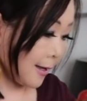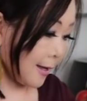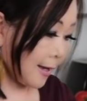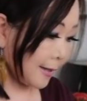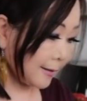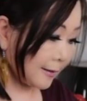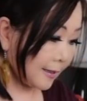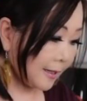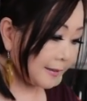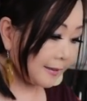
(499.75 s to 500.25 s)

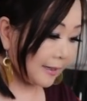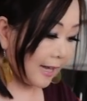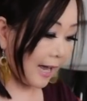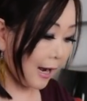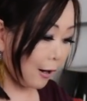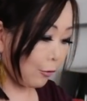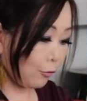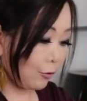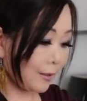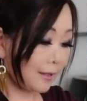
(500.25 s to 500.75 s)
And then
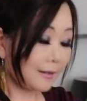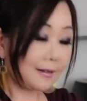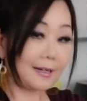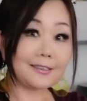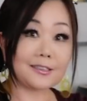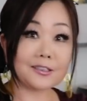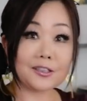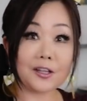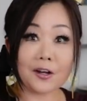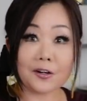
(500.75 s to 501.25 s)
now
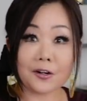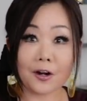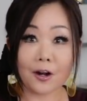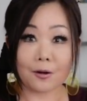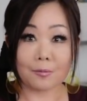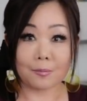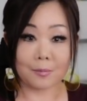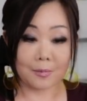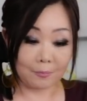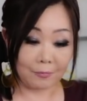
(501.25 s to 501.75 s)
let's turn
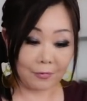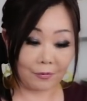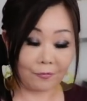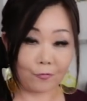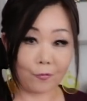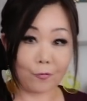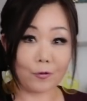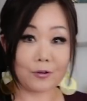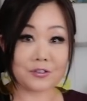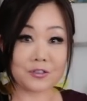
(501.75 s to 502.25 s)
up. Before